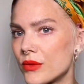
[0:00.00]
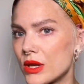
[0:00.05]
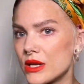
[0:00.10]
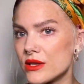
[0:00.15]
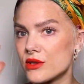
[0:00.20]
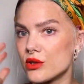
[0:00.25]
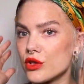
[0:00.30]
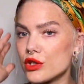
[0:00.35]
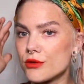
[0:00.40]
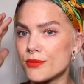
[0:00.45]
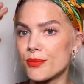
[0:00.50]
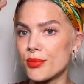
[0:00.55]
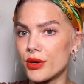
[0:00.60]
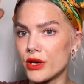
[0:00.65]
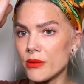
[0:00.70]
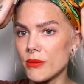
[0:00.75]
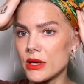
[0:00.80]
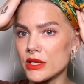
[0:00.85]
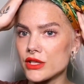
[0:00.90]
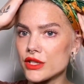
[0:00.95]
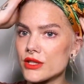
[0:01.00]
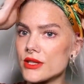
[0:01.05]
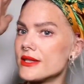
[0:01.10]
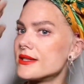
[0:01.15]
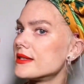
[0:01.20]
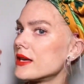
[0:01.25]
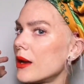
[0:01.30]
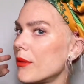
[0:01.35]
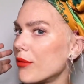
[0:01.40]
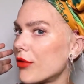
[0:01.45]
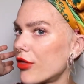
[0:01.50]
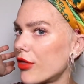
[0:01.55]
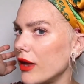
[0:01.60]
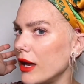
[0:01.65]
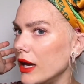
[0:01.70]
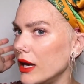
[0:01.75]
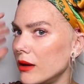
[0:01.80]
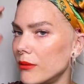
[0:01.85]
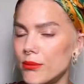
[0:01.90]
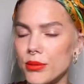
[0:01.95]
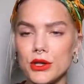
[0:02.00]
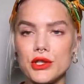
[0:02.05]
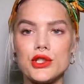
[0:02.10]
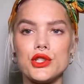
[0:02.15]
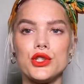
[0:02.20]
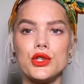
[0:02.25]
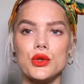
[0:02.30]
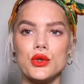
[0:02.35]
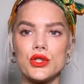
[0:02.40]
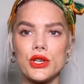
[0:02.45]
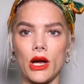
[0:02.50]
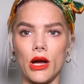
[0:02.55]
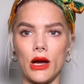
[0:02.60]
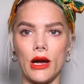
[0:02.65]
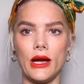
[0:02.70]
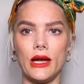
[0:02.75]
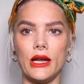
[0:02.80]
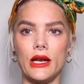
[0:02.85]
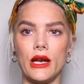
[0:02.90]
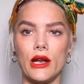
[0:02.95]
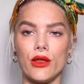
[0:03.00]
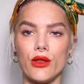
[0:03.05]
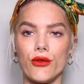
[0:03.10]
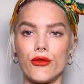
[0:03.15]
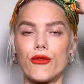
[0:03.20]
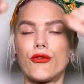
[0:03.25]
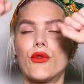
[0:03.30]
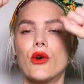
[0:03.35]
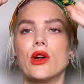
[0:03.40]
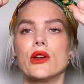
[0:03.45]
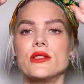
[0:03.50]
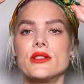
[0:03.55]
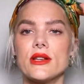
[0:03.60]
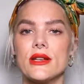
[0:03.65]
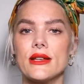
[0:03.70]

So it's pretty much the same thing, but you tie it in the front